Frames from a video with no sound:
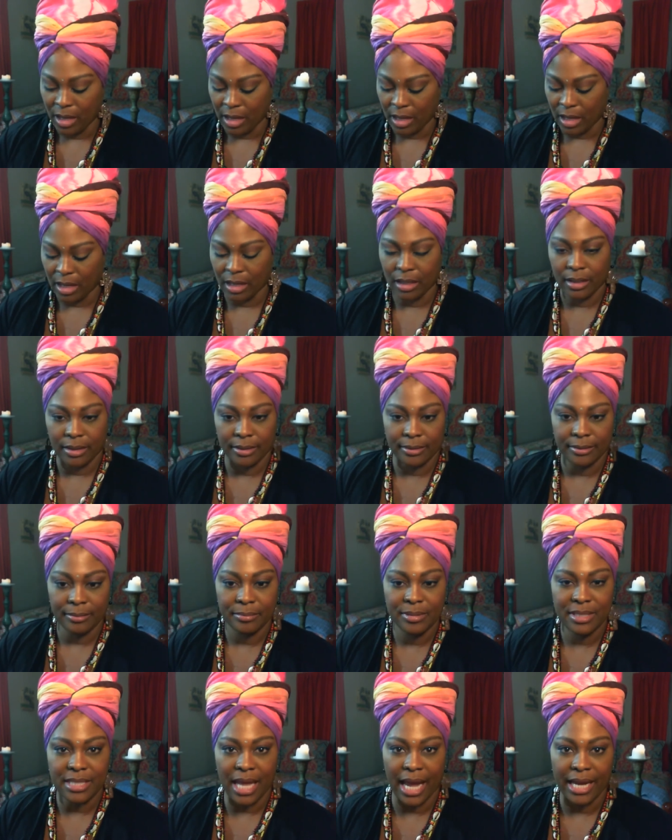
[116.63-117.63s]
Uh,
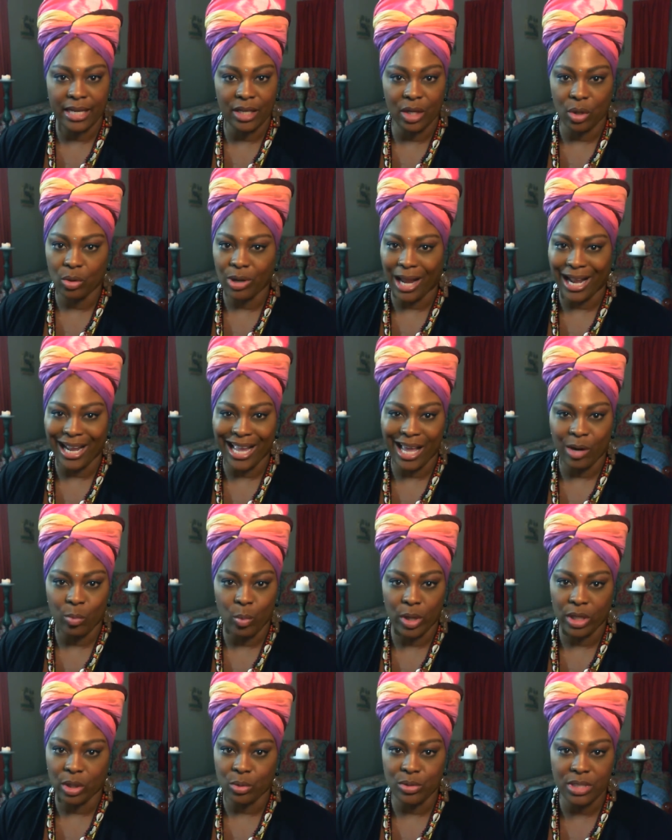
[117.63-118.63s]
side note, I got
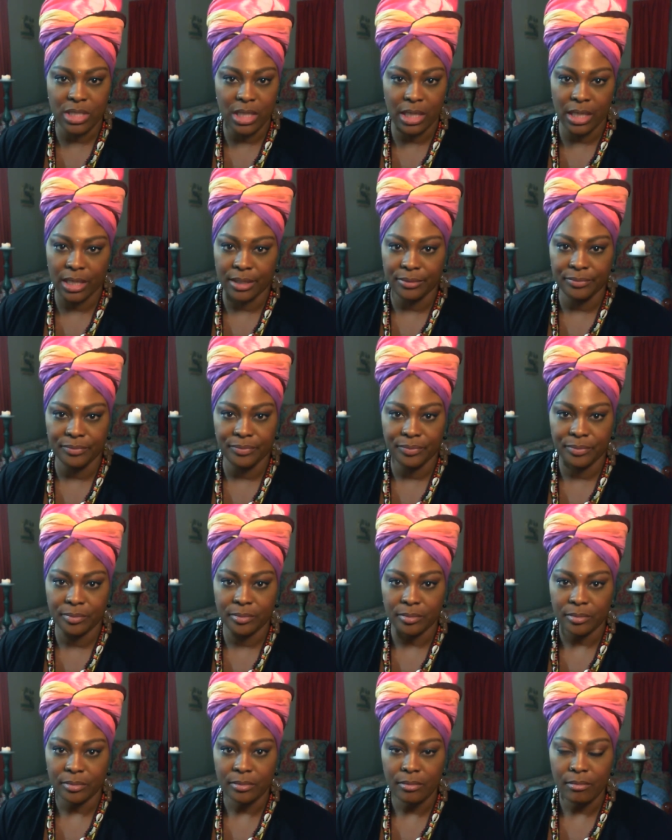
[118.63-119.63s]
Windows 10
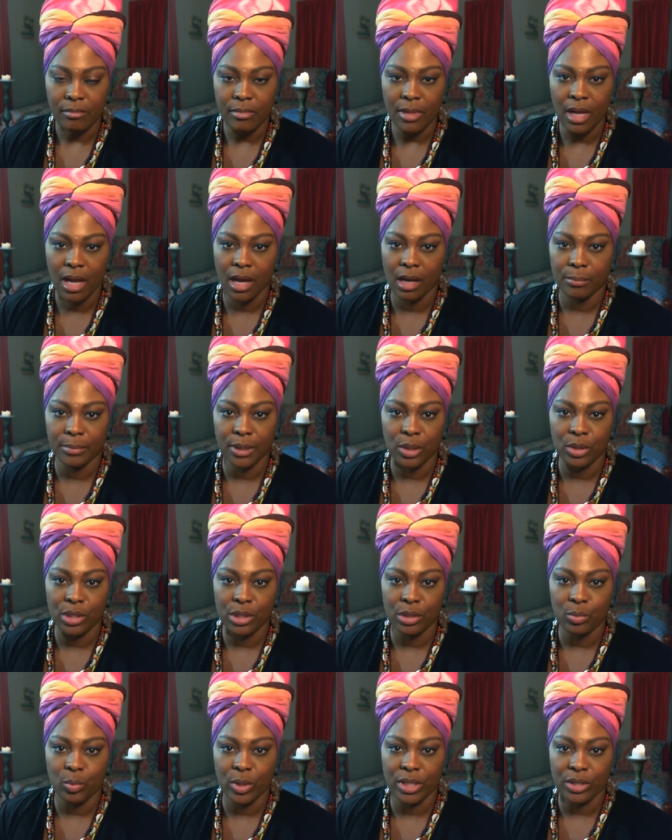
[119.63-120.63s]

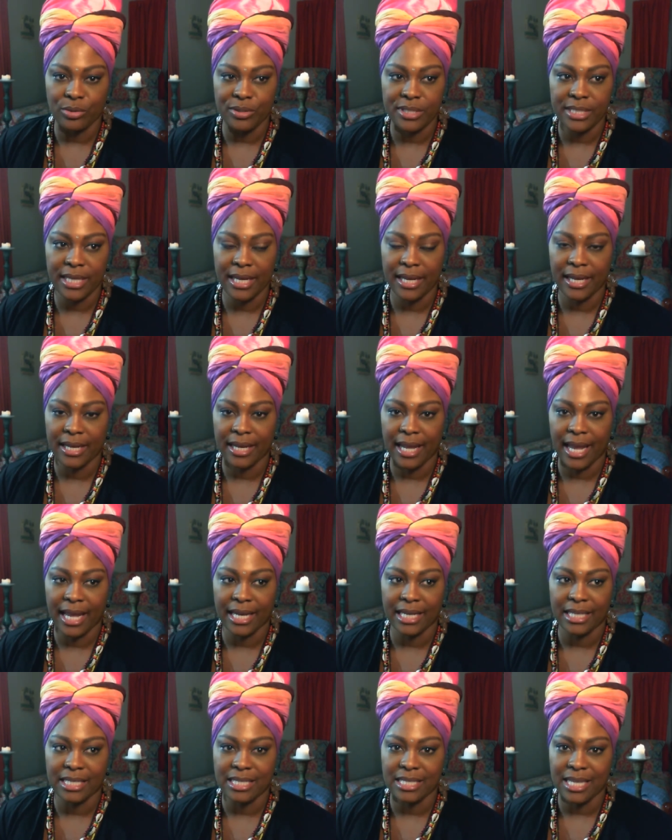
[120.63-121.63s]
uploaded Windows 10 and
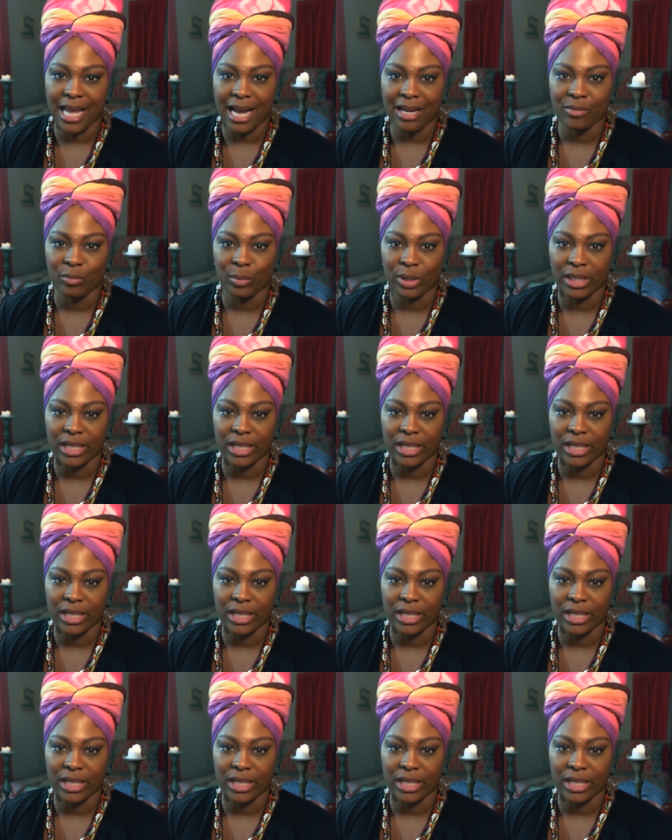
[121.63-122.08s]
it's not really